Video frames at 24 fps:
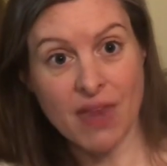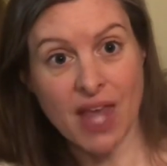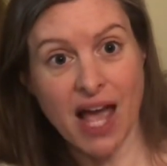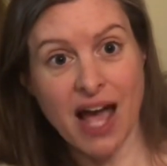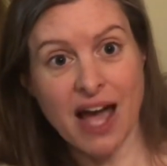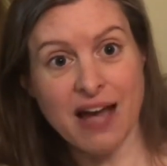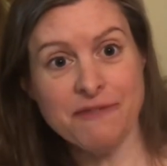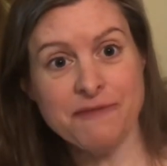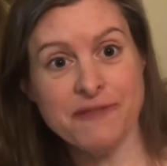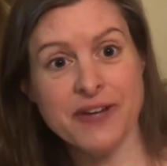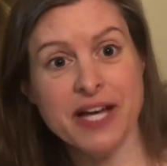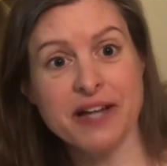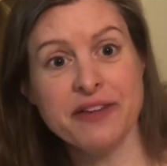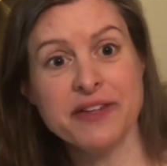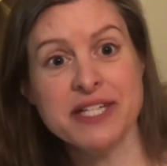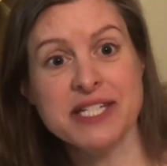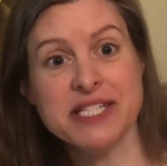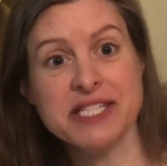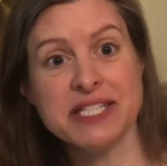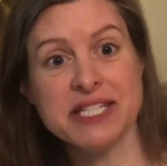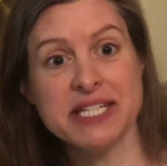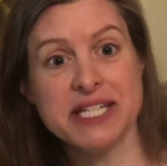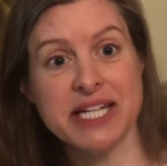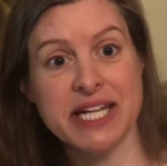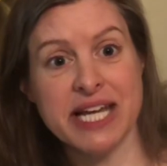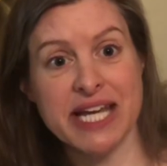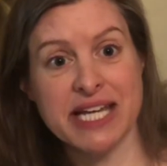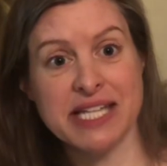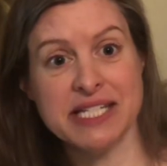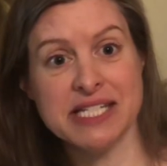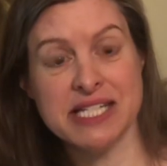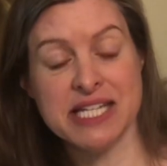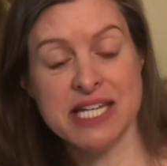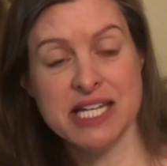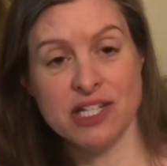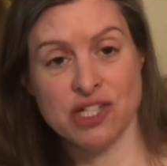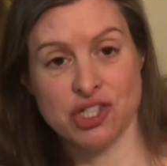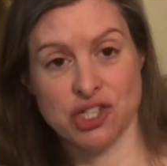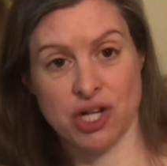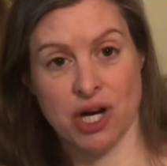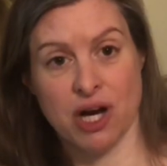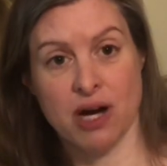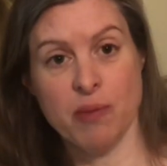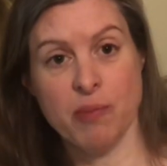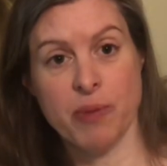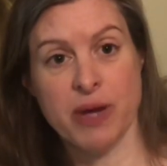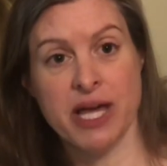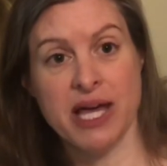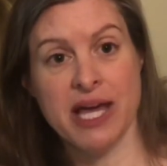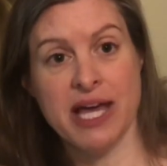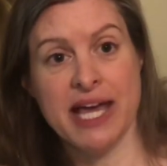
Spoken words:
I found this in an antique shop,